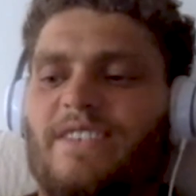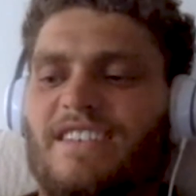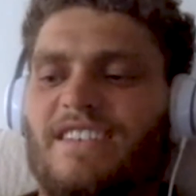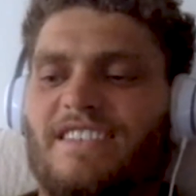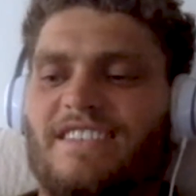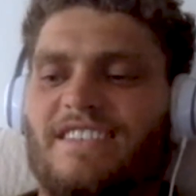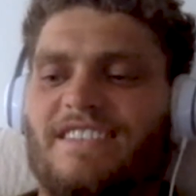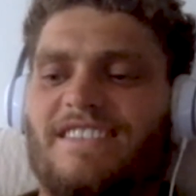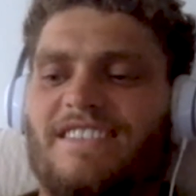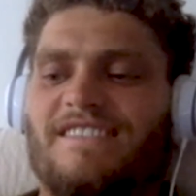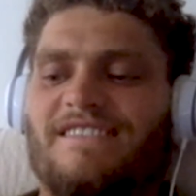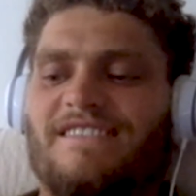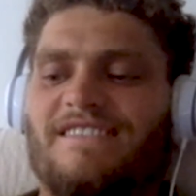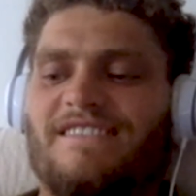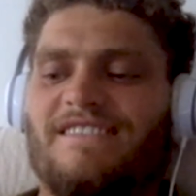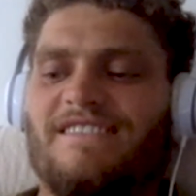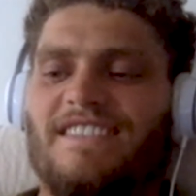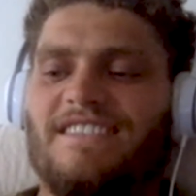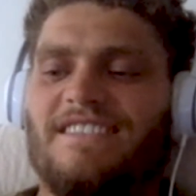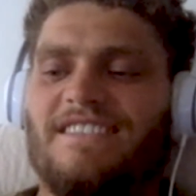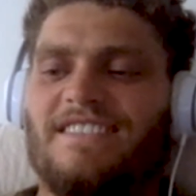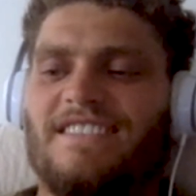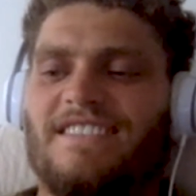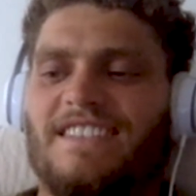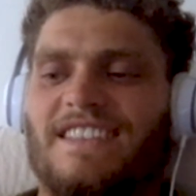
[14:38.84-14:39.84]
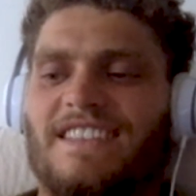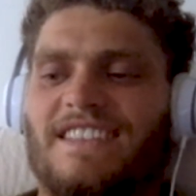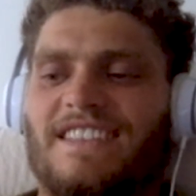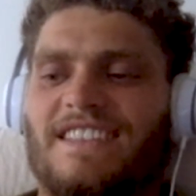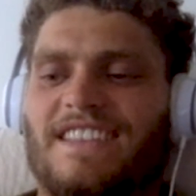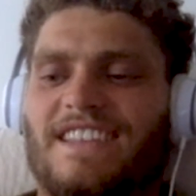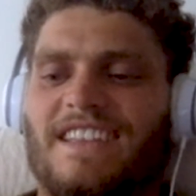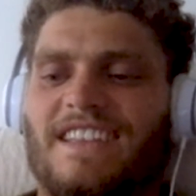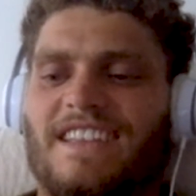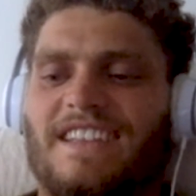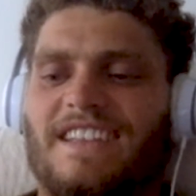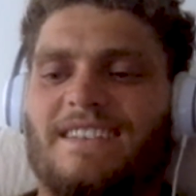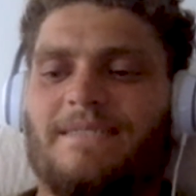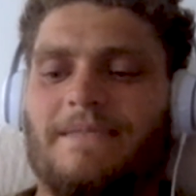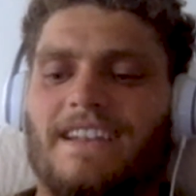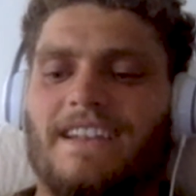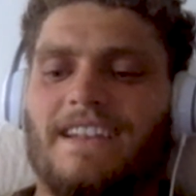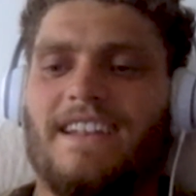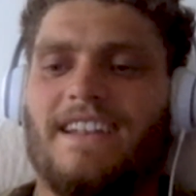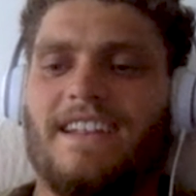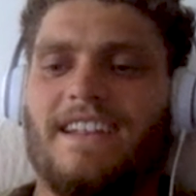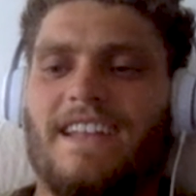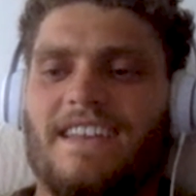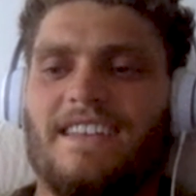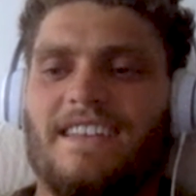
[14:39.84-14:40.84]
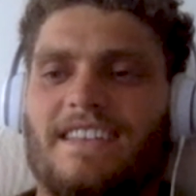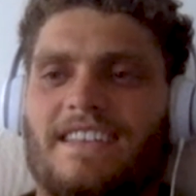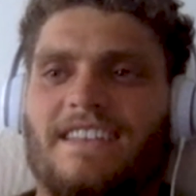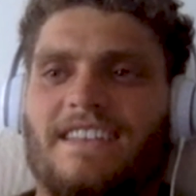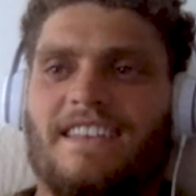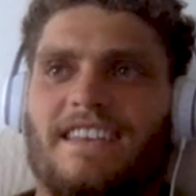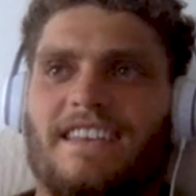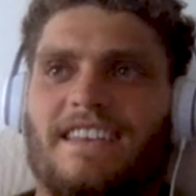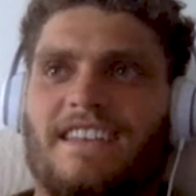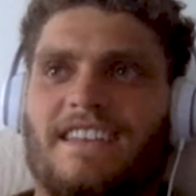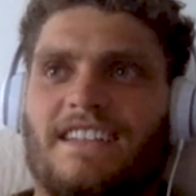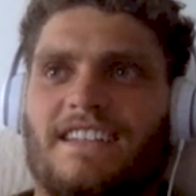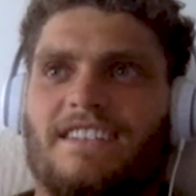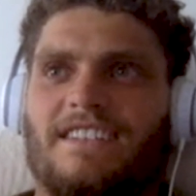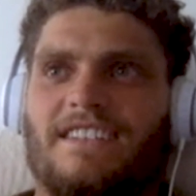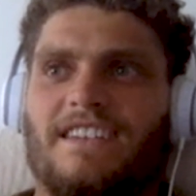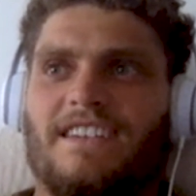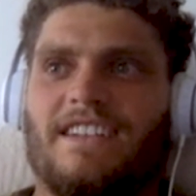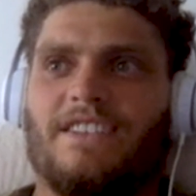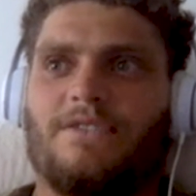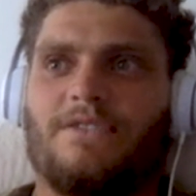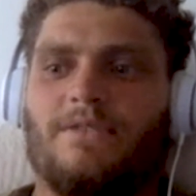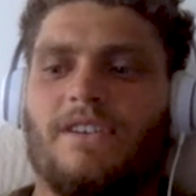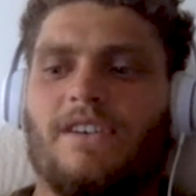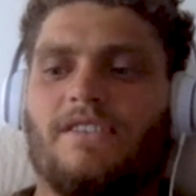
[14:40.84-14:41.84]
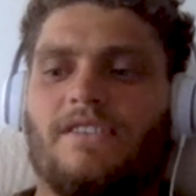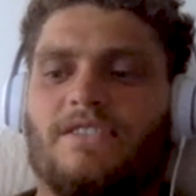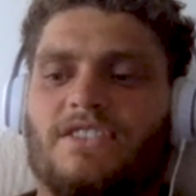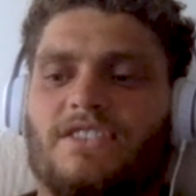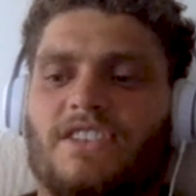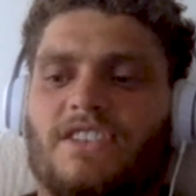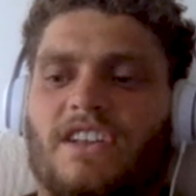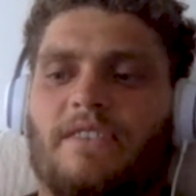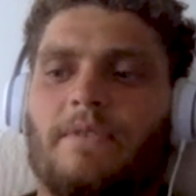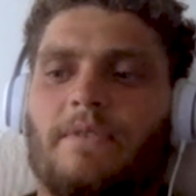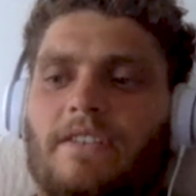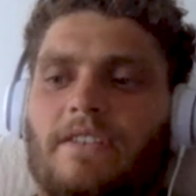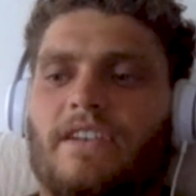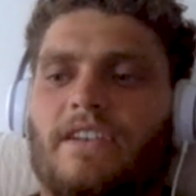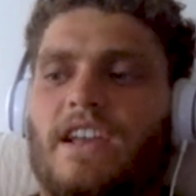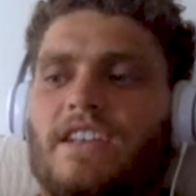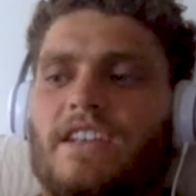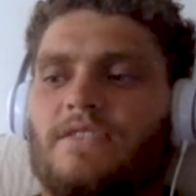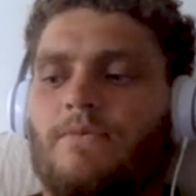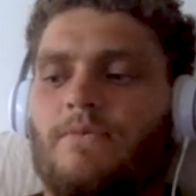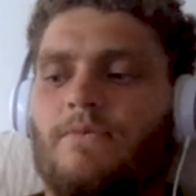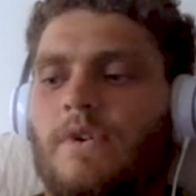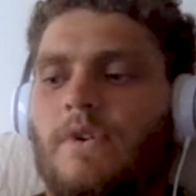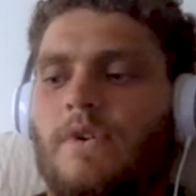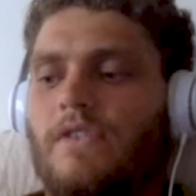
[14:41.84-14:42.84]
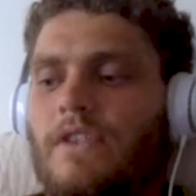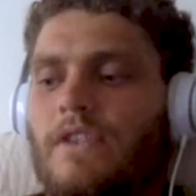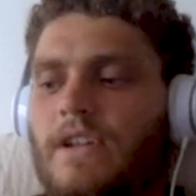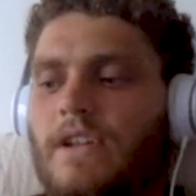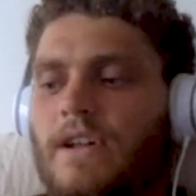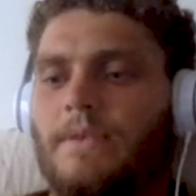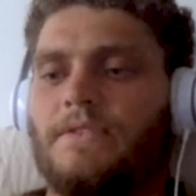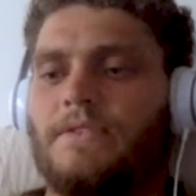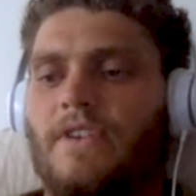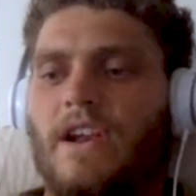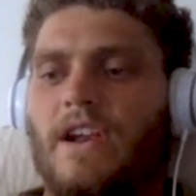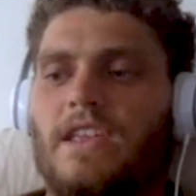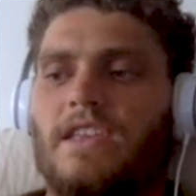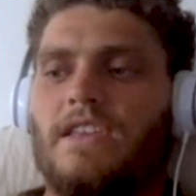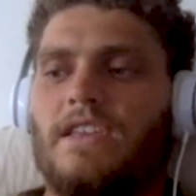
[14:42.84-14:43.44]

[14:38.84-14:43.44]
feeling old now after thinking about it, eh? 2012, so I've been racing World Cups for